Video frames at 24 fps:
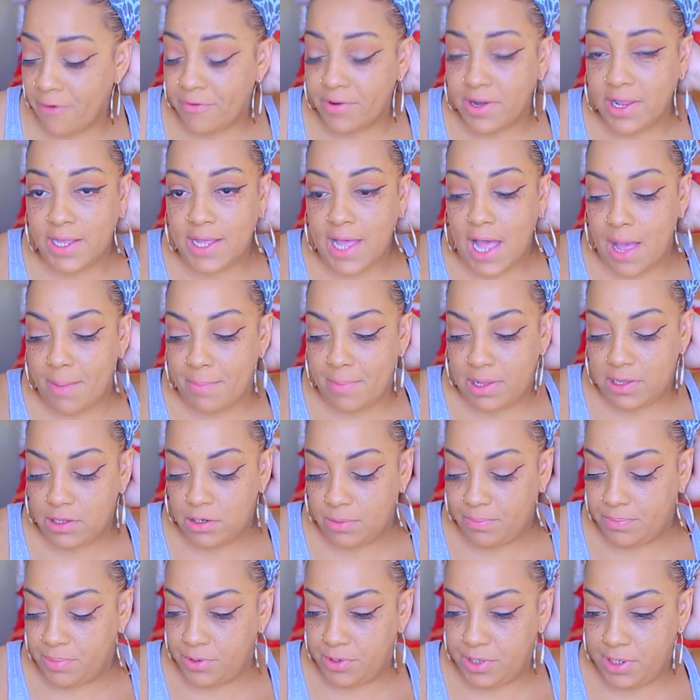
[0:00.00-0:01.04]
I already got my
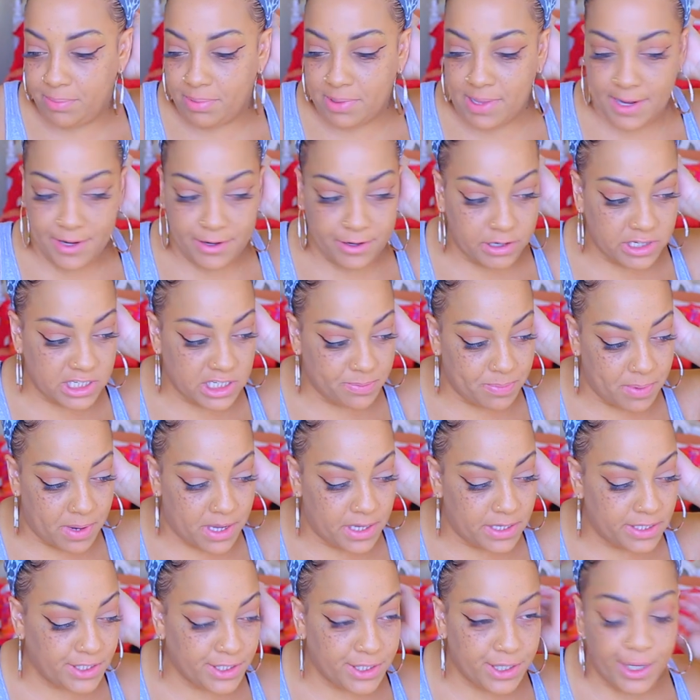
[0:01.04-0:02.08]
little beauty blender
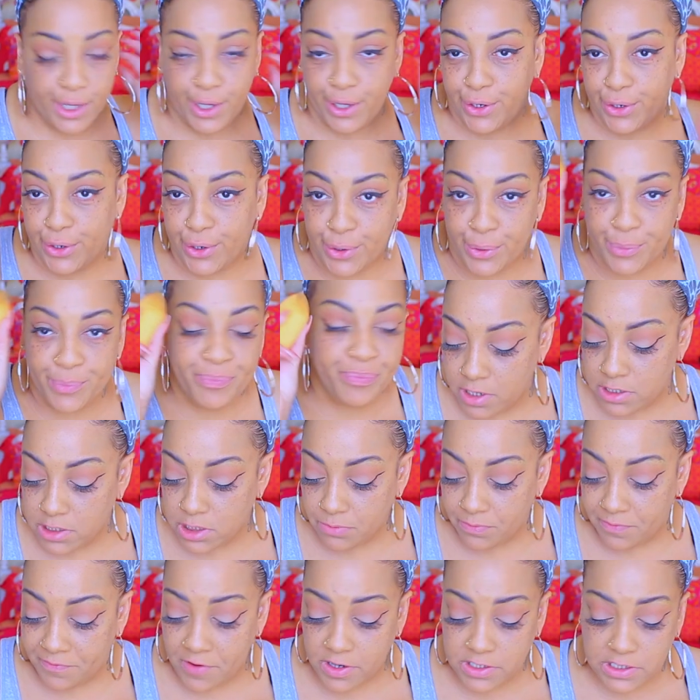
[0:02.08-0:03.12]
sponge here.
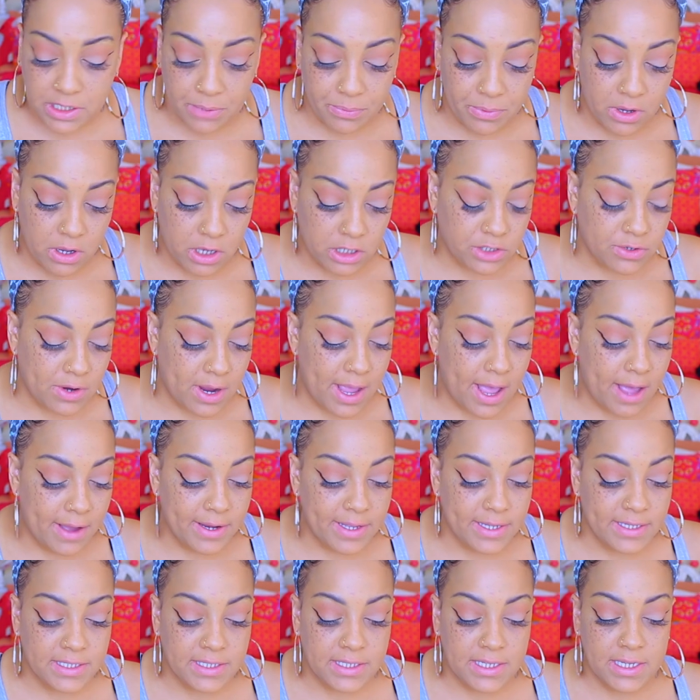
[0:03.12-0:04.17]
So, first thing we're going to try
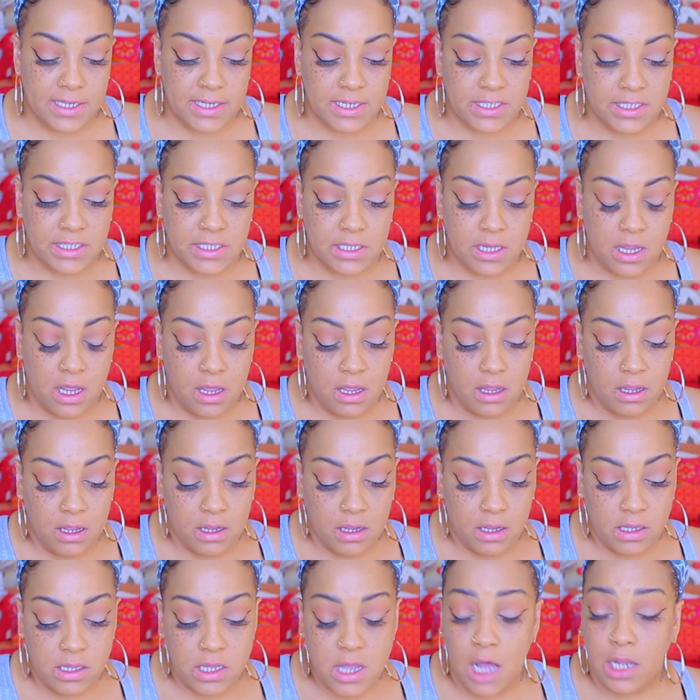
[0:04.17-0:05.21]
out is this
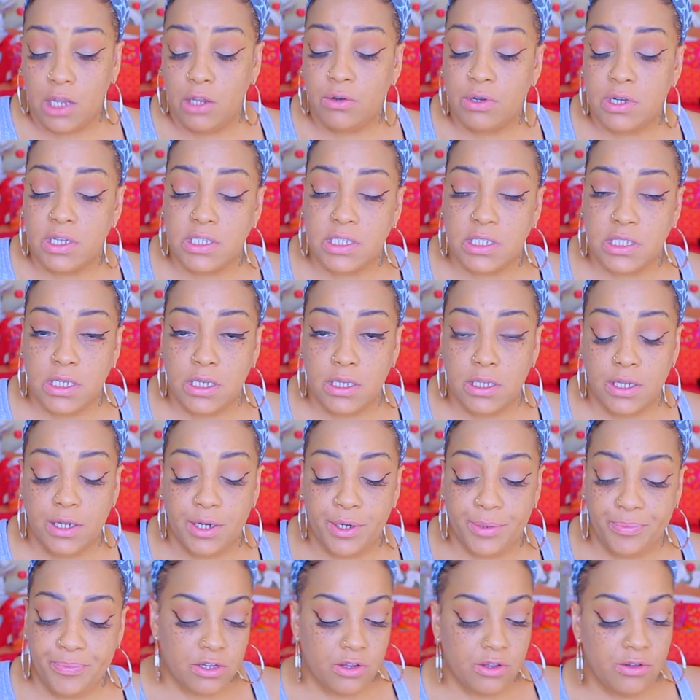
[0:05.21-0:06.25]
yellow
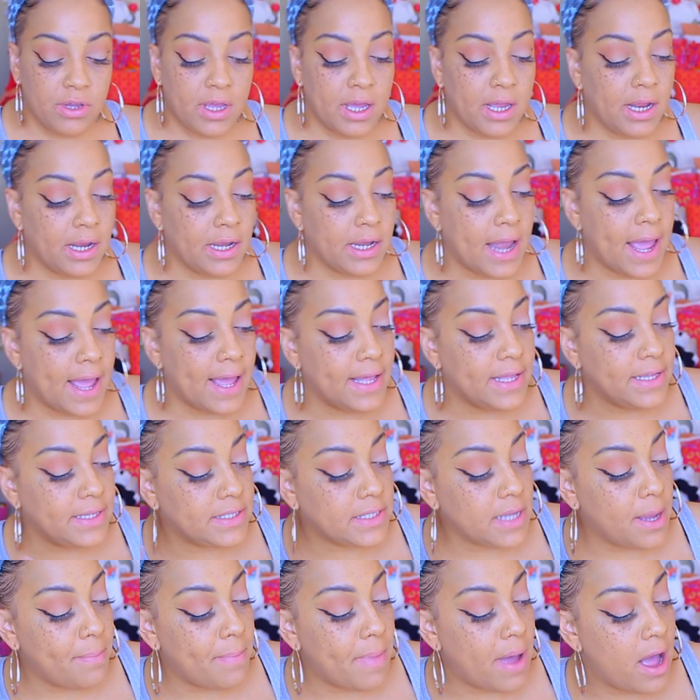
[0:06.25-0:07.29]
concealer. So, you get a
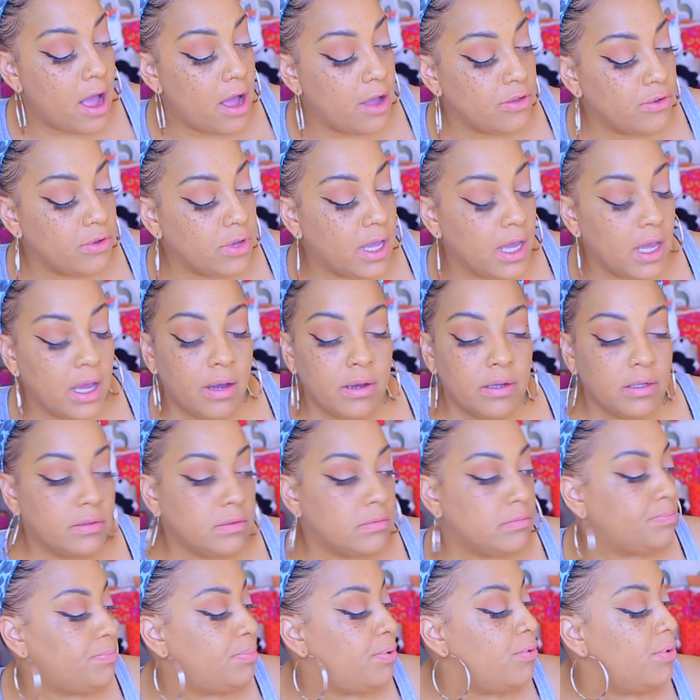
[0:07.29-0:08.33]
nice amount. You get
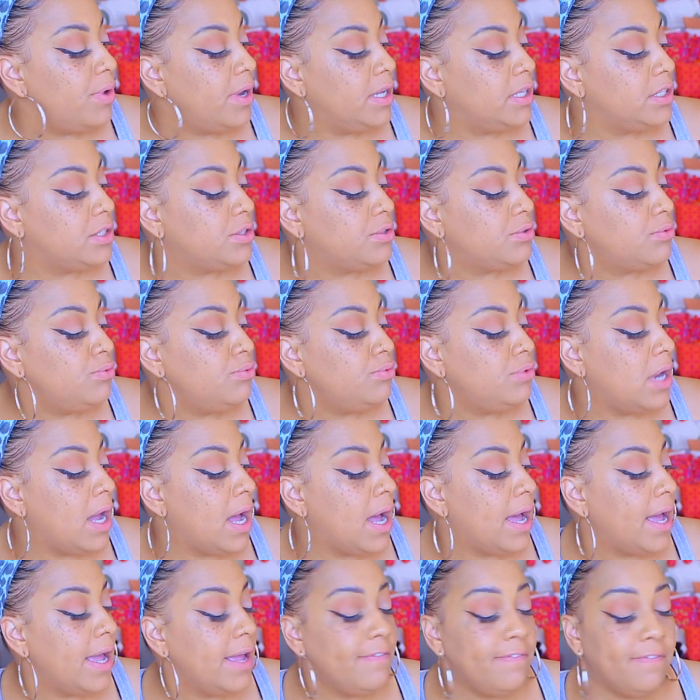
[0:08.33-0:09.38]

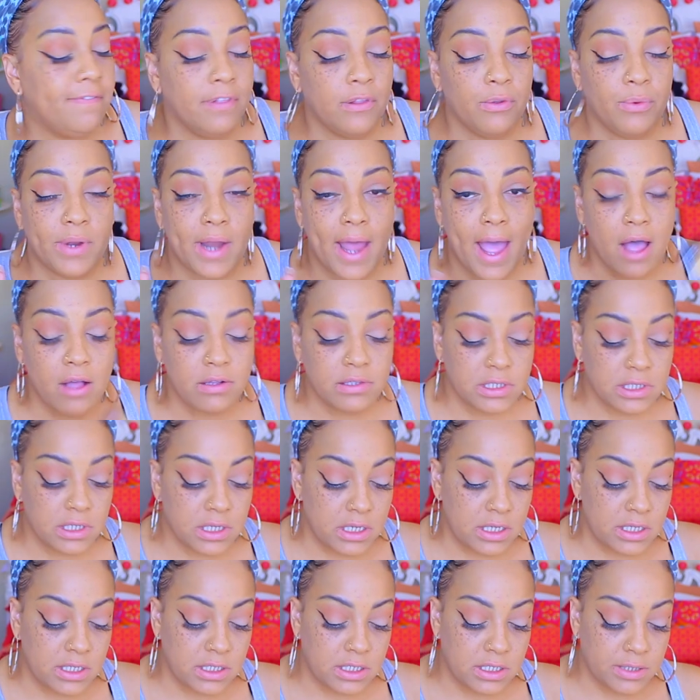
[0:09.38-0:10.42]
0.29 fluid
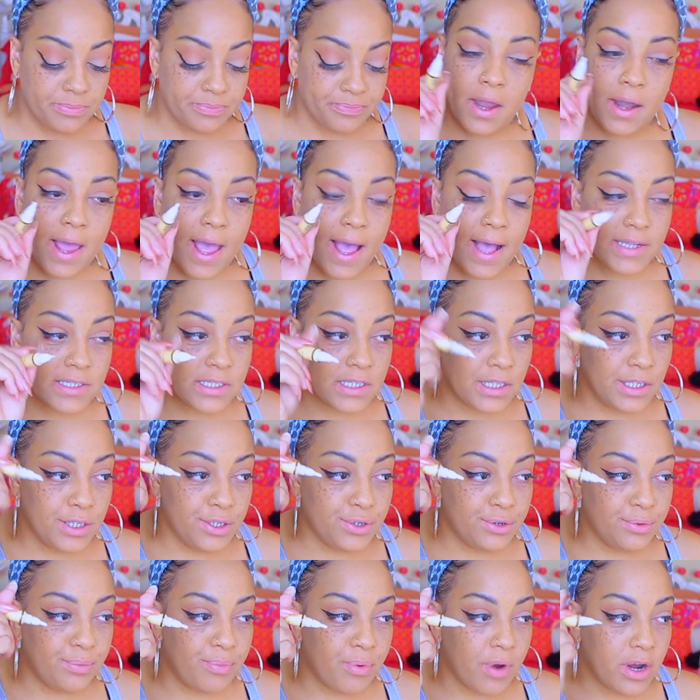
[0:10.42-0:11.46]
ounces, and it has a
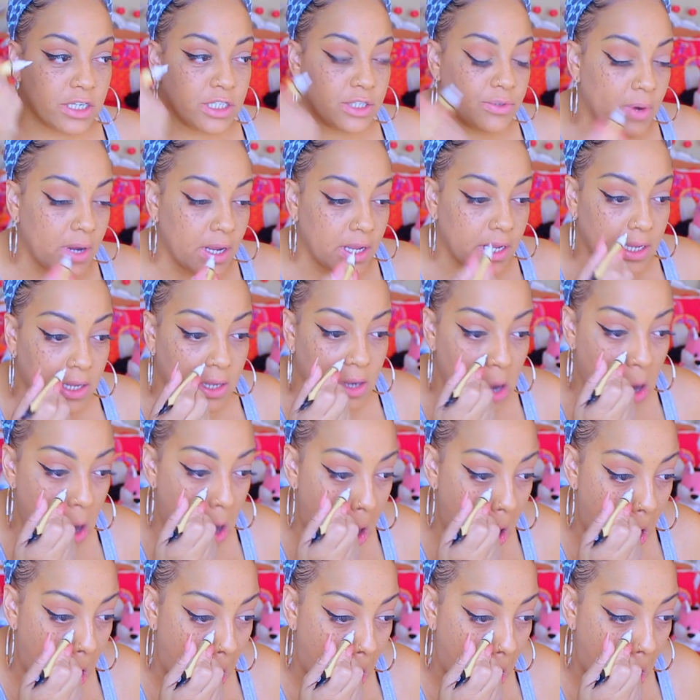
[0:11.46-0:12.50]
little brush right
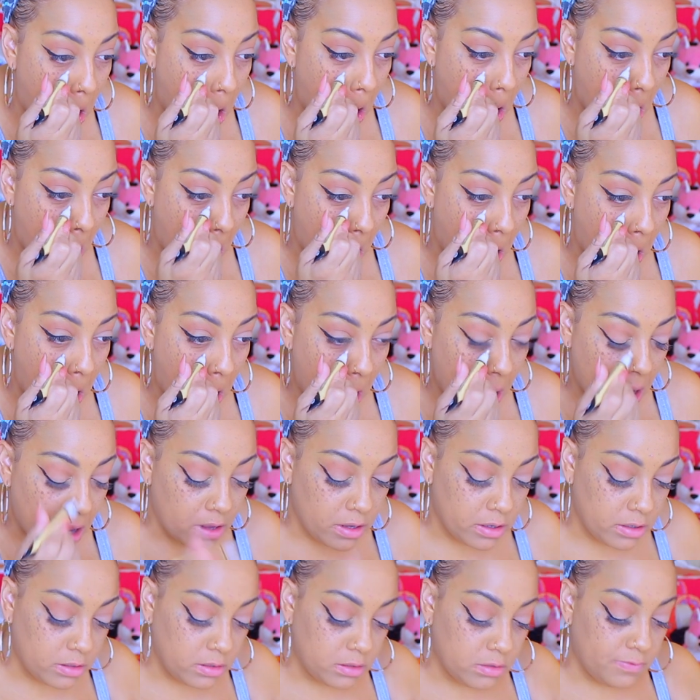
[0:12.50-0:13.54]
here.
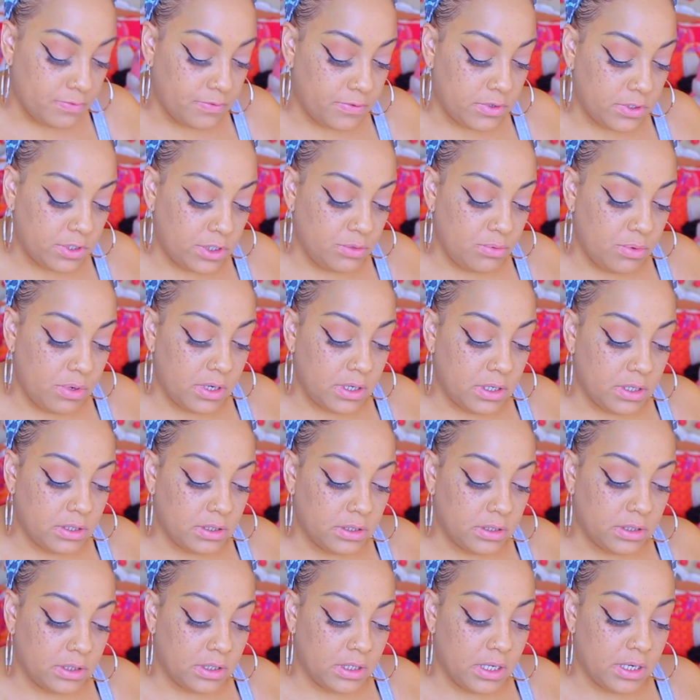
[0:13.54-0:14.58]
First, you want to
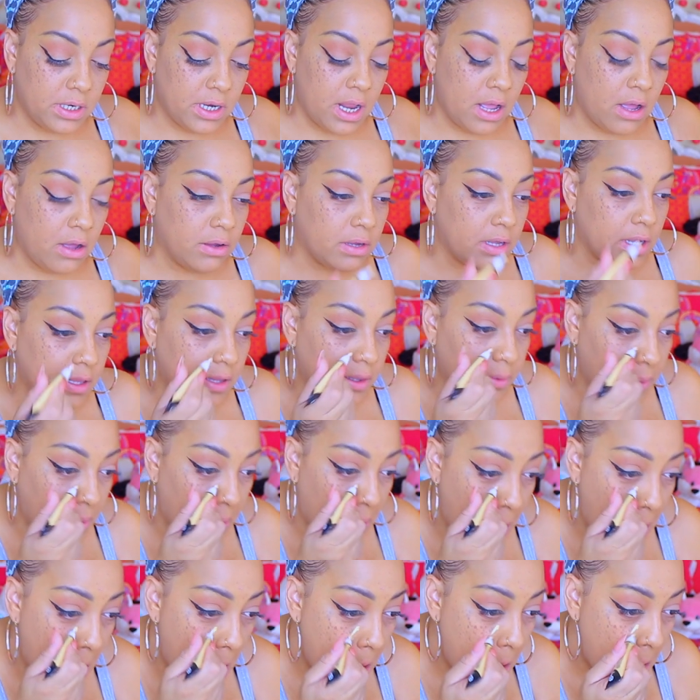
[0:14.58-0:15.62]
get it out. Okay, there we
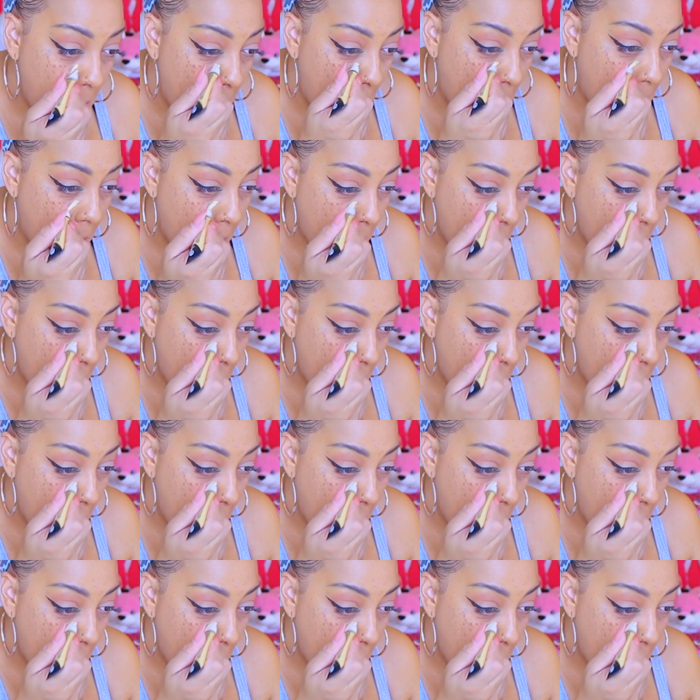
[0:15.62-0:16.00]
go.